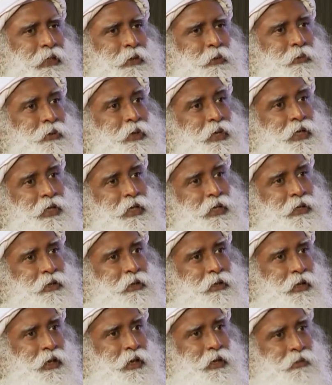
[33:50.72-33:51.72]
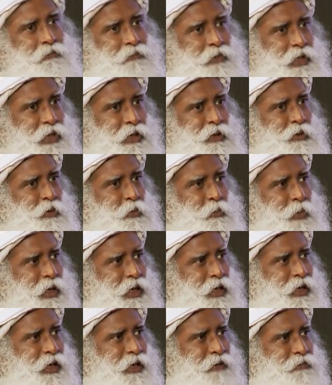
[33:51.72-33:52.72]
we… I, when I look
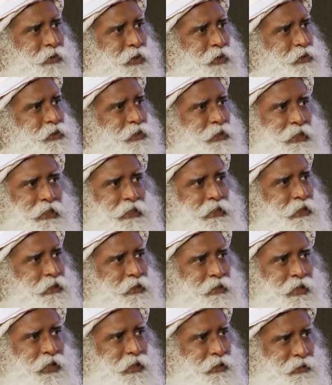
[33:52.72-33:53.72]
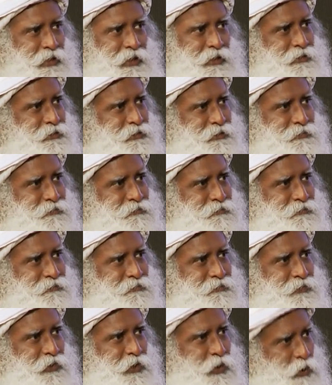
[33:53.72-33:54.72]
back, I have not seen a leader like that
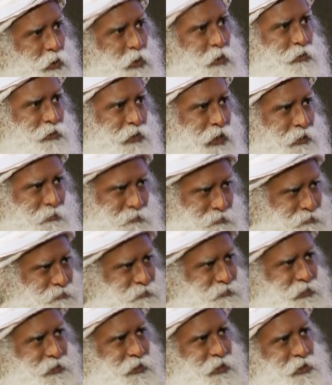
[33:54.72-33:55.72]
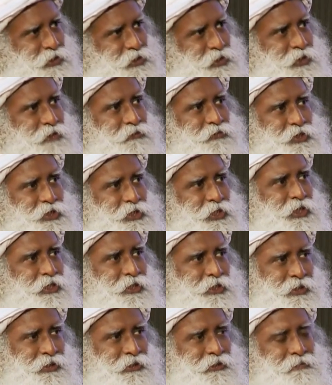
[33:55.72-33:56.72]
for a long time in the history of this
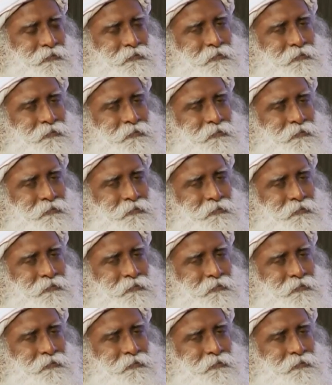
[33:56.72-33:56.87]
country.